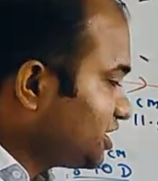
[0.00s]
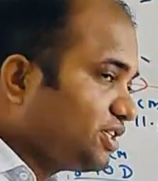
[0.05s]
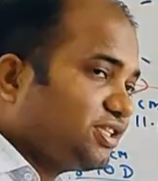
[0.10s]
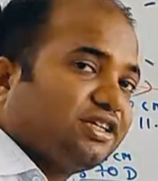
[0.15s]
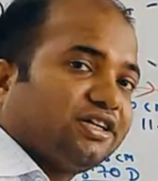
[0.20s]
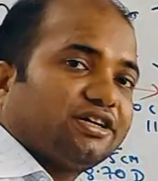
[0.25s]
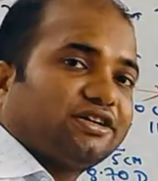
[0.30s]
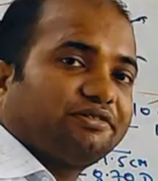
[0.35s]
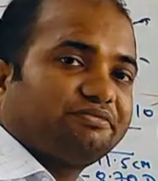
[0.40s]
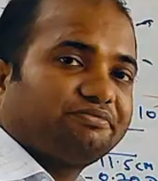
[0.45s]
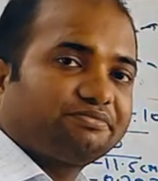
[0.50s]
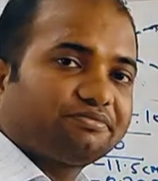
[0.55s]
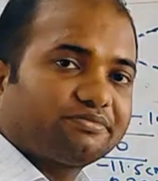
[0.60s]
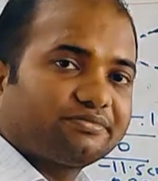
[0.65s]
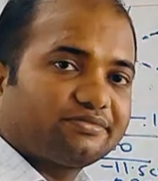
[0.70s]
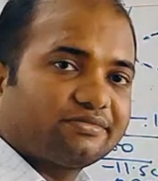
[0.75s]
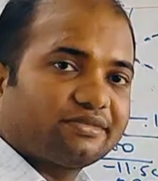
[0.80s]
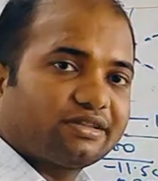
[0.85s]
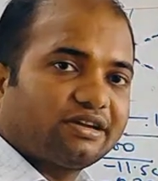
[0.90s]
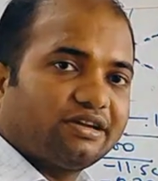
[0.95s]
is there
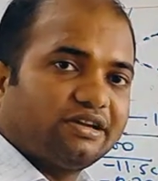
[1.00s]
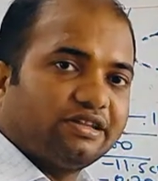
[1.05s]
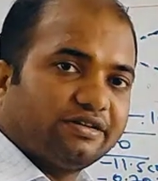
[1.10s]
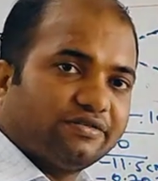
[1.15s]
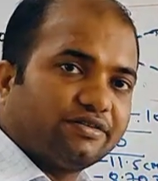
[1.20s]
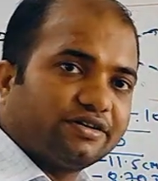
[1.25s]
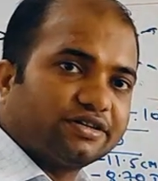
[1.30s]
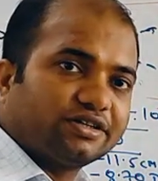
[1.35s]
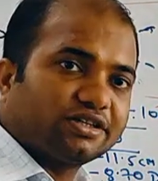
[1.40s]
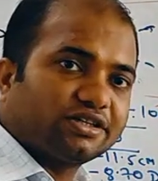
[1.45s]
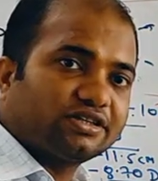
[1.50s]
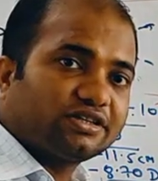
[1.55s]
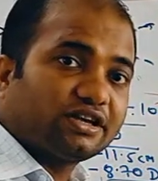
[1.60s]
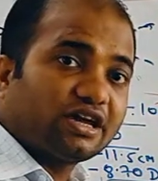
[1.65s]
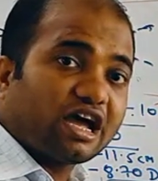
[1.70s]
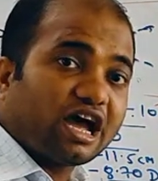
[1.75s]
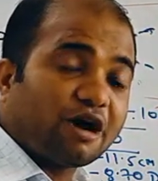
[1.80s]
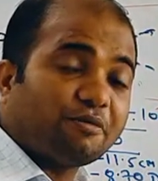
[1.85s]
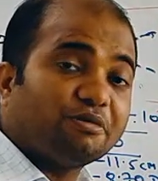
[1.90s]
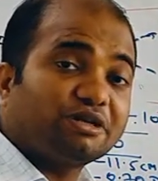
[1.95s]
in the Vergence.
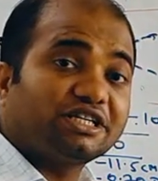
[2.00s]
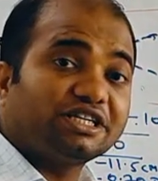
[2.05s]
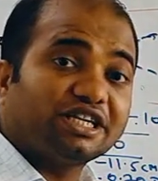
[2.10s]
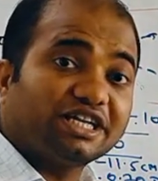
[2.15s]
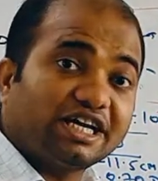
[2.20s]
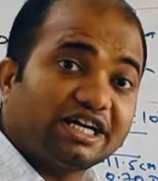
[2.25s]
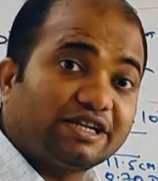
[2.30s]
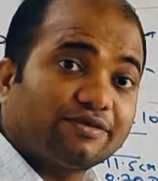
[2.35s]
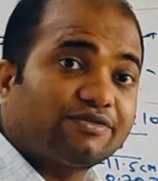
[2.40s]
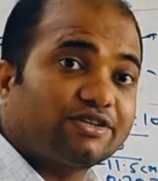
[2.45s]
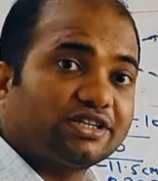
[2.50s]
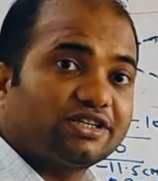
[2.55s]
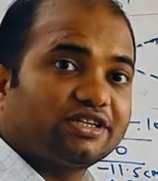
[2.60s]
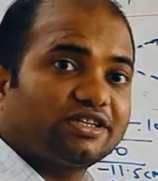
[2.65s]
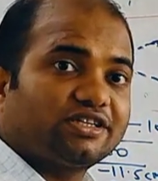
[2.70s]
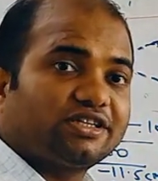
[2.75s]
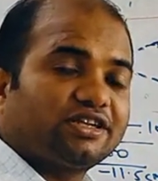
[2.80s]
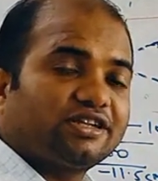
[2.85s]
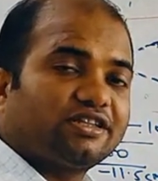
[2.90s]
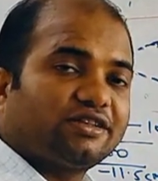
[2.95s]
How much negative change is
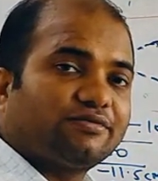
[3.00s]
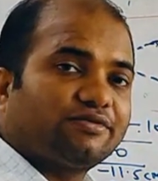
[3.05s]
there in the